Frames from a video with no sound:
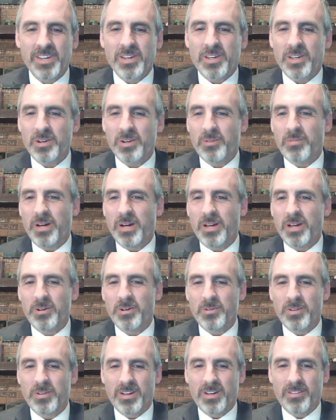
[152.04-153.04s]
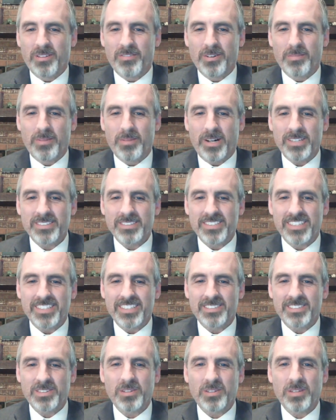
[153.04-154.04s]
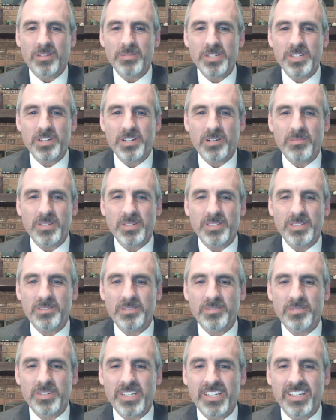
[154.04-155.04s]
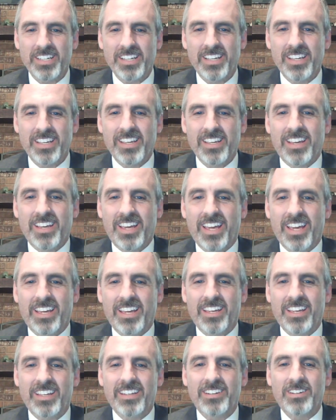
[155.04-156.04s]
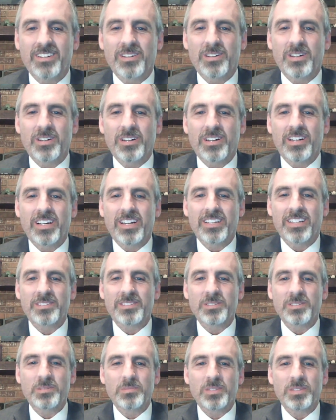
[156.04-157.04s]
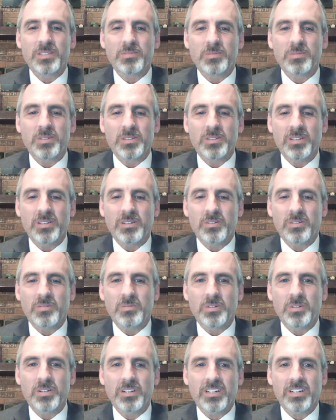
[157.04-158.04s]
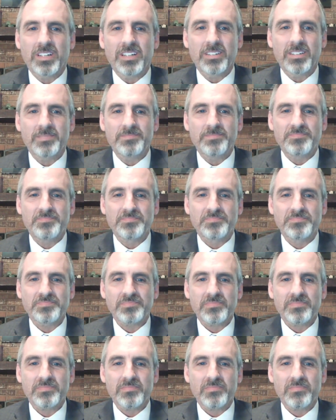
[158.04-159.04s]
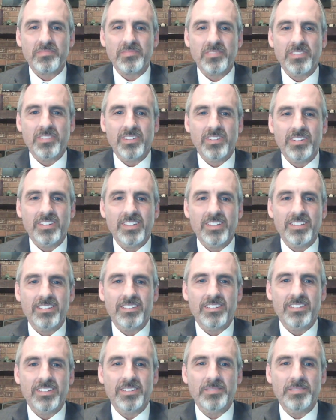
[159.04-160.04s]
my own verbosity. So let me share my screen, and I assume this will work. Let's see.